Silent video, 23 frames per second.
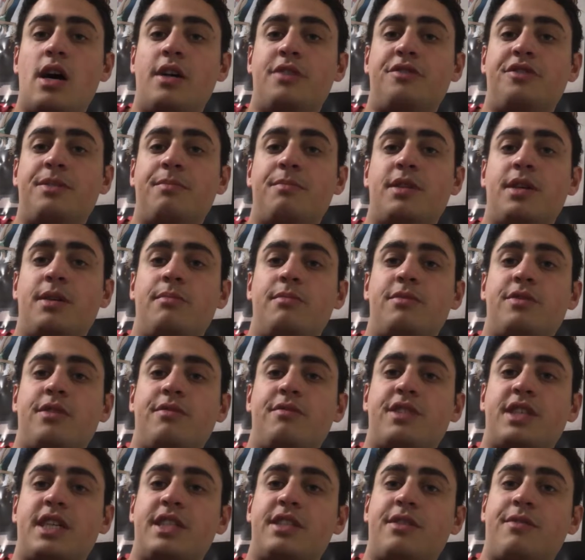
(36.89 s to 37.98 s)
symptoms of
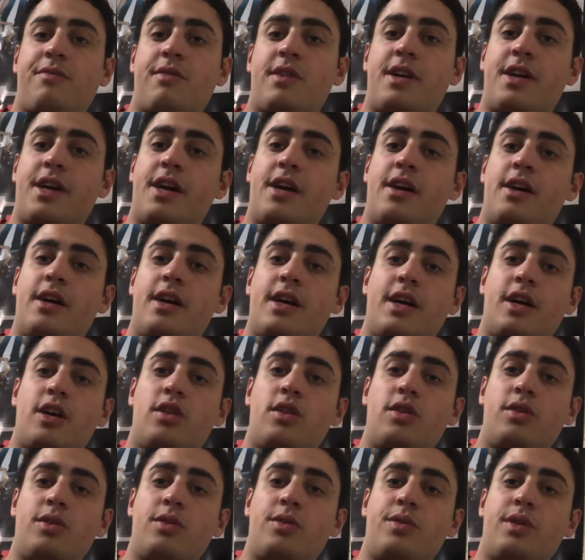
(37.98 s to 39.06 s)
schizophrenia
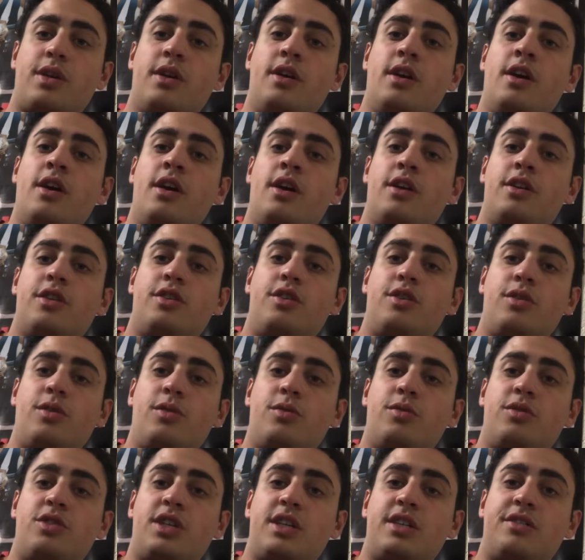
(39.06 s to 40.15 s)
include
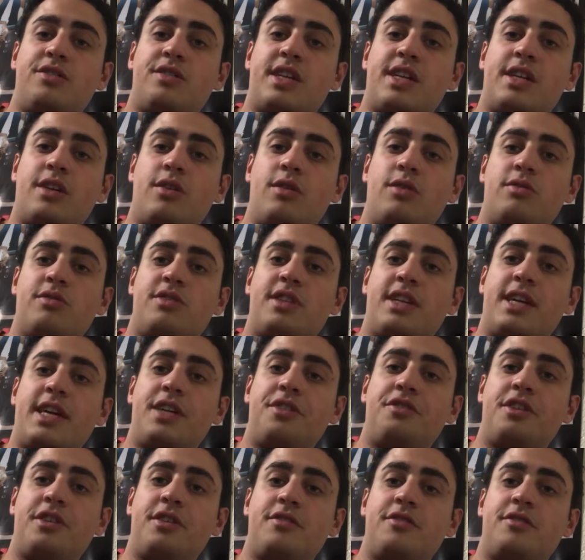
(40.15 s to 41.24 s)
delusions and
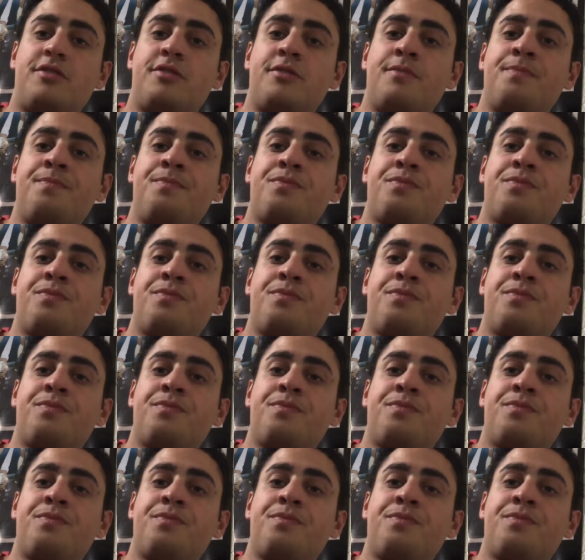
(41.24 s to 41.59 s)
hallucinations,